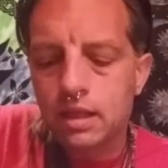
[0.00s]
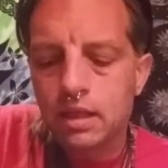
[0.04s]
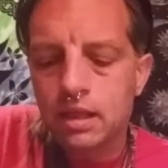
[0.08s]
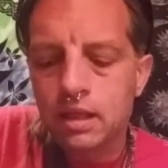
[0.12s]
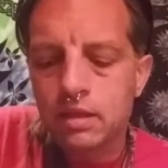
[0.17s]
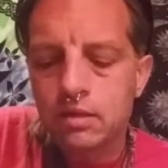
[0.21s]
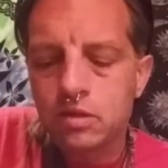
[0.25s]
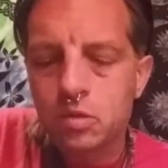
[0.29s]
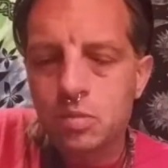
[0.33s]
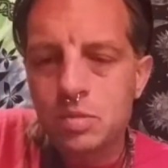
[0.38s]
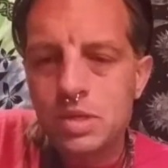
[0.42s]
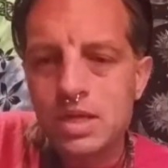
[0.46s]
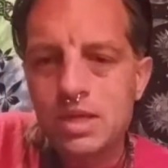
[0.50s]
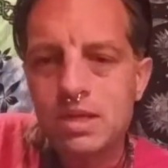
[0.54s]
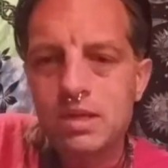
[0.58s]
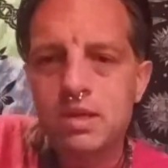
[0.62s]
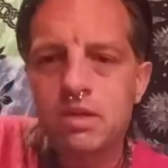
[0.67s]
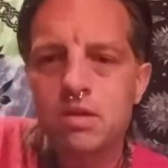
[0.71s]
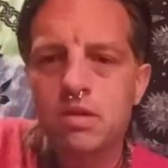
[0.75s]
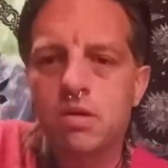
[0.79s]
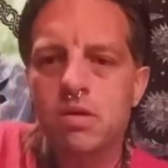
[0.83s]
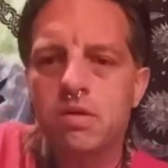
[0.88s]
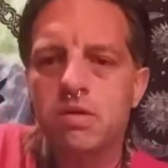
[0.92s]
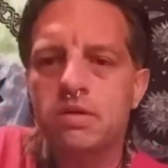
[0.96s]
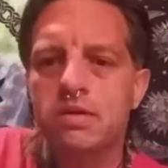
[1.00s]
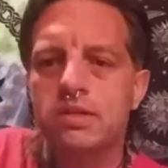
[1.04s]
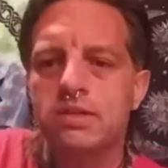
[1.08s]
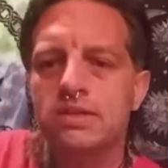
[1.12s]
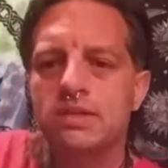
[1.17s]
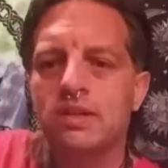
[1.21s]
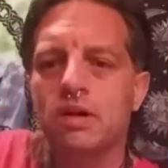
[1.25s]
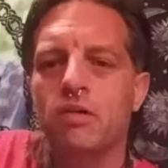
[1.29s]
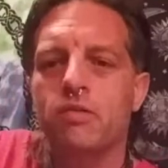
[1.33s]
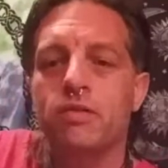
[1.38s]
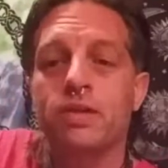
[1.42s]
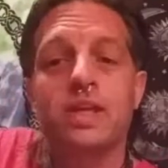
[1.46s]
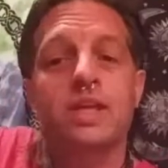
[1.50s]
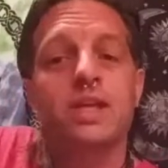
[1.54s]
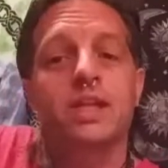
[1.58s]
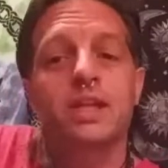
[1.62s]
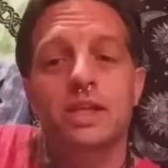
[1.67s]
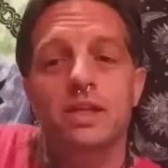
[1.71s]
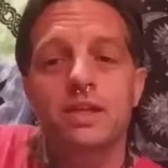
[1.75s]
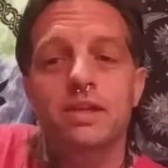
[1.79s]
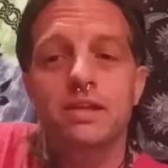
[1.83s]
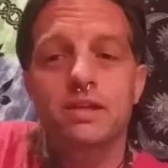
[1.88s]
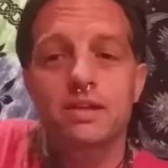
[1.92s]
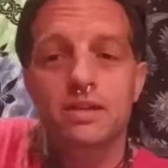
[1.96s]
and to be, you know,
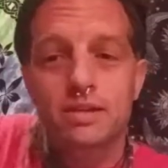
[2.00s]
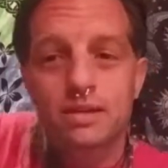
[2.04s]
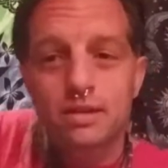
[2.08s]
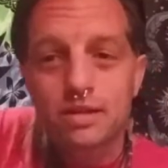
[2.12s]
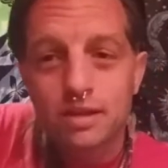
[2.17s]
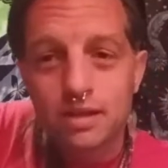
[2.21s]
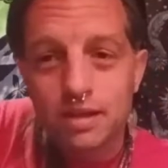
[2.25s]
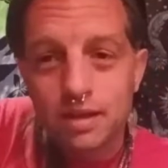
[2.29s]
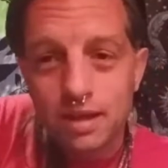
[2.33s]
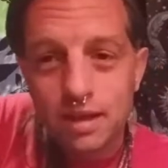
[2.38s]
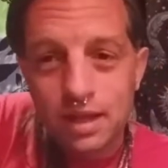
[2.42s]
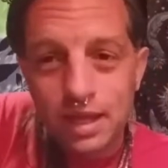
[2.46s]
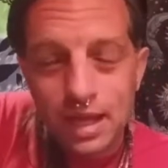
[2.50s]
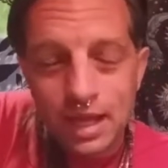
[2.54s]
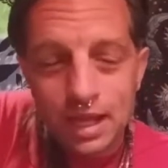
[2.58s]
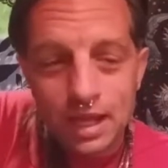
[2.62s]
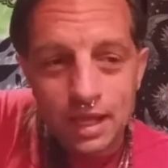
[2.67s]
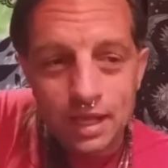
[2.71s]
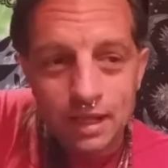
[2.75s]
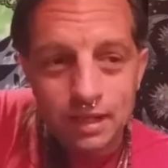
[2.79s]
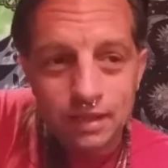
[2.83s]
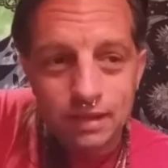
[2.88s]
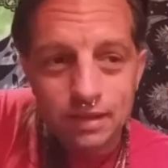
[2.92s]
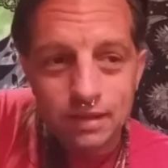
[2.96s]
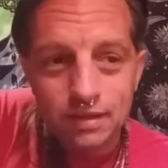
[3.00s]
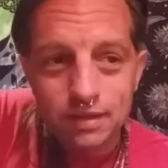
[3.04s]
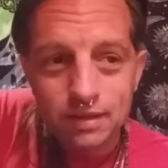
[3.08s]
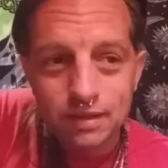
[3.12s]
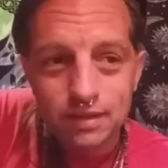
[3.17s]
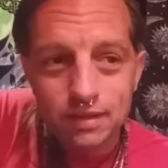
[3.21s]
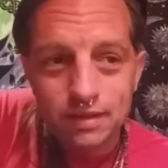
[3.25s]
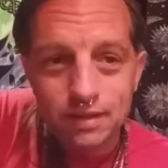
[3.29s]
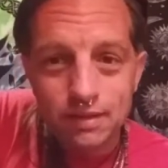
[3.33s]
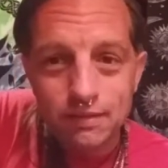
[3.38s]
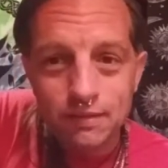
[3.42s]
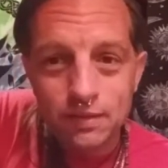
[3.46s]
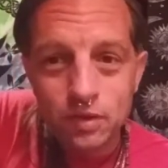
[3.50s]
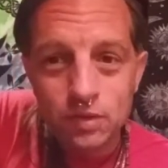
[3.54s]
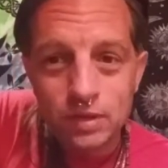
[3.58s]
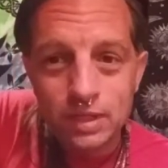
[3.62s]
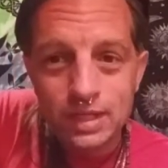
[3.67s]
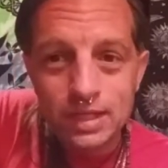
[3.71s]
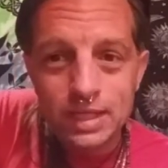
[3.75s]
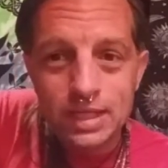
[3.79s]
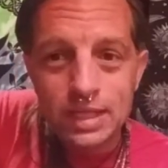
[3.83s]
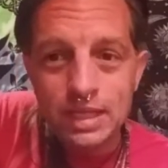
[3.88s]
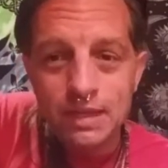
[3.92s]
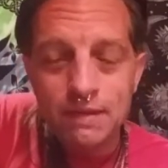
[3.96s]
self-healing. And If you
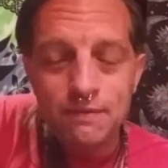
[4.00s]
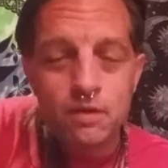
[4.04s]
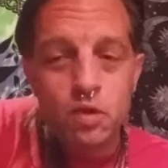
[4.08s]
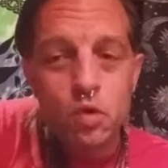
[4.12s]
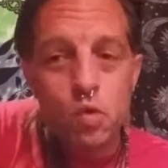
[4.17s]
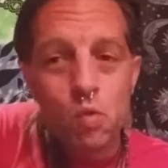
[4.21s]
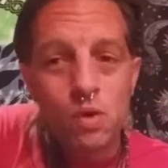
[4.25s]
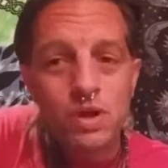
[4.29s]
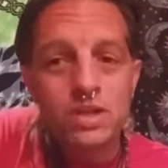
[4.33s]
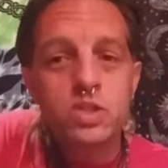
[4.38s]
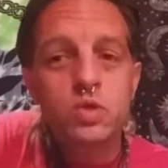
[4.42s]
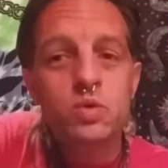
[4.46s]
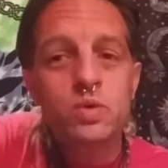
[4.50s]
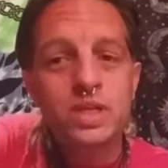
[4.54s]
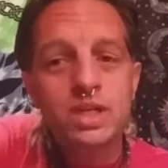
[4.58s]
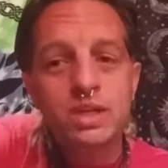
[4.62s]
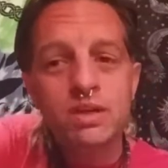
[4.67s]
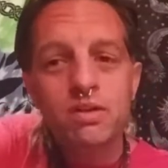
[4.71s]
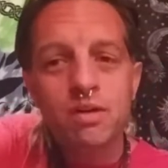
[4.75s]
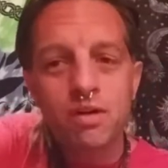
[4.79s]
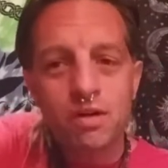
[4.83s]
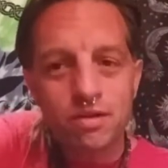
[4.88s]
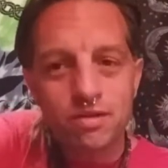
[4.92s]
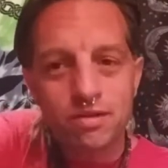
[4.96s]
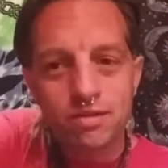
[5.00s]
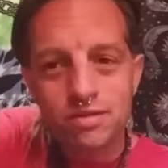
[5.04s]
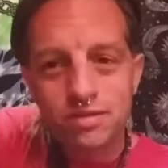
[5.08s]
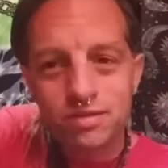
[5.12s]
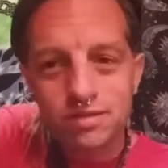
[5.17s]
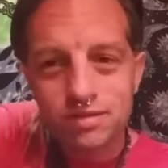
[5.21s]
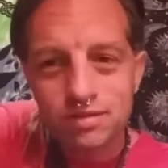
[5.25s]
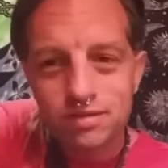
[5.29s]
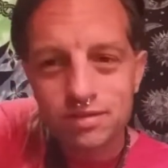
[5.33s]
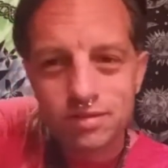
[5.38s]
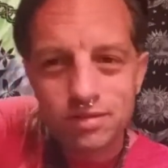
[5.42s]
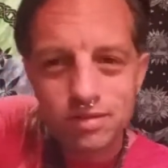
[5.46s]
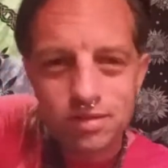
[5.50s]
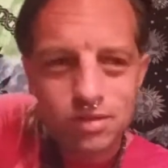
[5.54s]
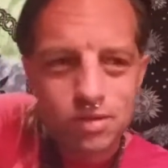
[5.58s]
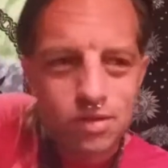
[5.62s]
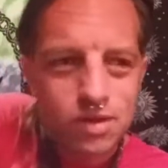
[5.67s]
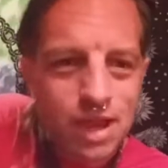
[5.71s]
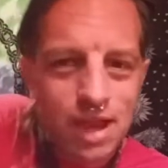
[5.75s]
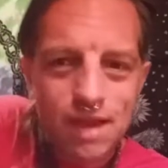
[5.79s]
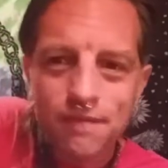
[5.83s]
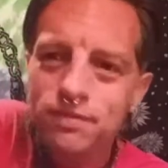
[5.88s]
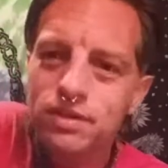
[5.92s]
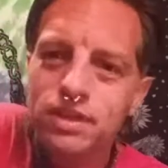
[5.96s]
need, to, if you want to heal others, you
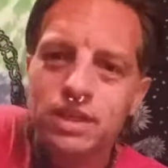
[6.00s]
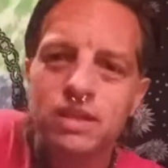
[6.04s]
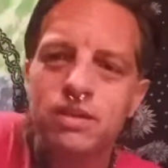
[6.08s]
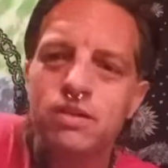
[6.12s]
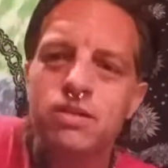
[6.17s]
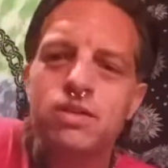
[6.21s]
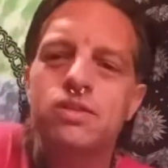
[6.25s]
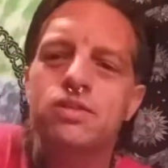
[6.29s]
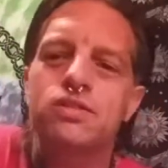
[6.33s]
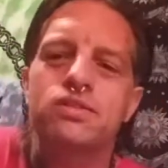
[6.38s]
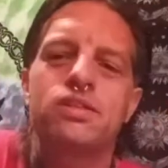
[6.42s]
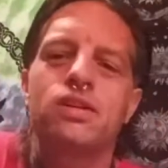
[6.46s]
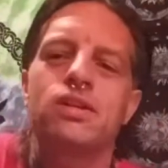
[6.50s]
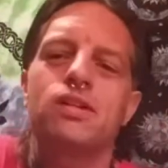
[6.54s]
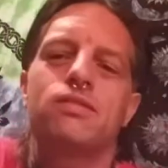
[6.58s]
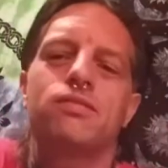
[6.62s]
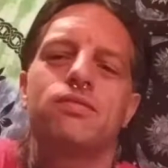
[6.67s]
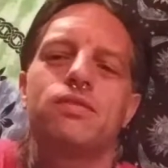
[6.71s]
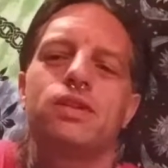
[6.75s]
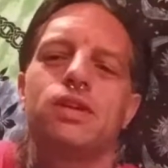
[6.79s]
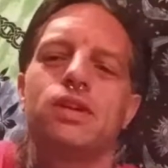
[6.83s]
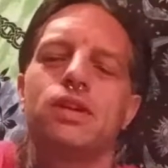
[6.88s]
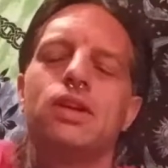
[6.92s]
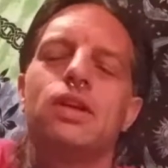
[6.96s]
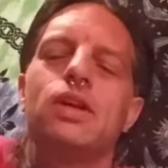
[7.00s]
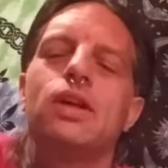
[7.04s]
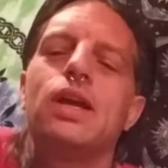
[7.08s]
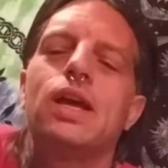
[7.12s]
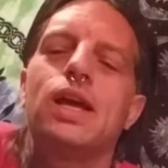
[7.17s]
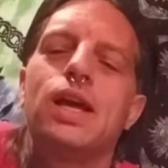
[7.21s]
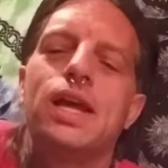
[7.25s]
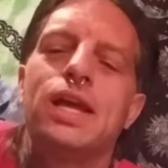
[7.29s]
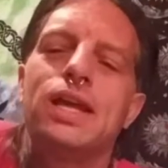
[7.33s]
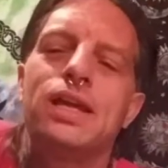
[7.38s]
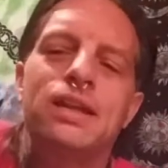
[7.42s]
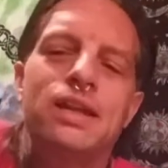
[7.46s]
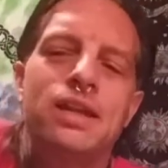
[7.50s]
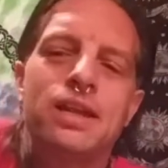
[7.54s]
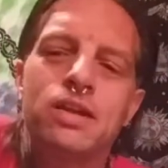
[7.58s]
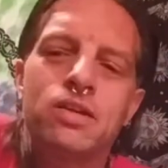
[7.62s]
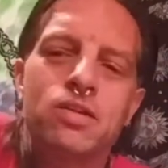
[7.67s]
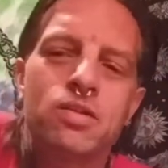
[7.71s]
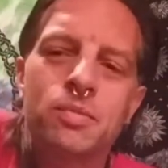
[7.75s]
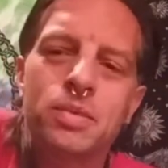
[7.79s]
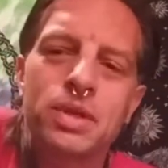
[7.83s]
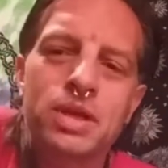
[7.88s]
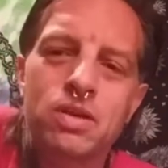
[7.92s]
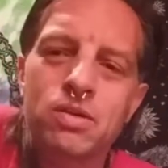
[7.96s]
have to heal yourself. It ain't
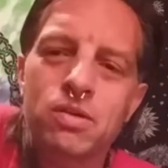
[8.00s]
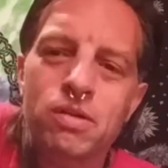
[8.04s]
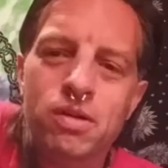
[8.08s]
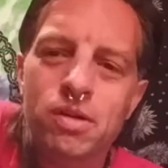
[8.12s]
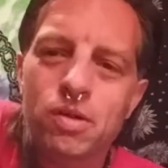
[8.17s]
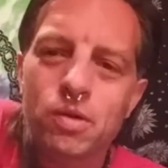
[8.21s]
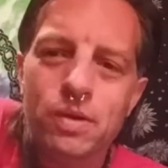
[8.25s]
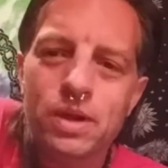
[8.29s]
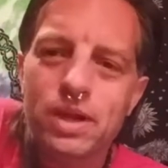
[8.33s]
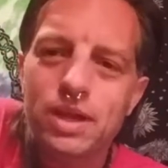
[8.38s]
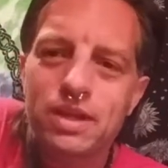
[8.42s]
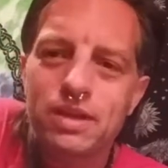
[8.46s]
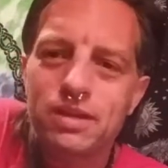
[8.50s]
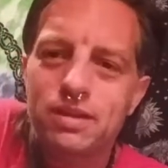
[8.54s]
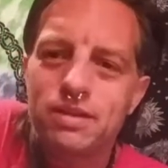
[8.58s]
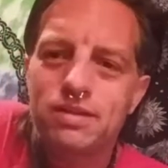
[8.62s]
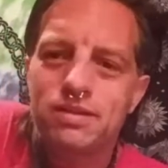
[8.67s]
gonna be another way.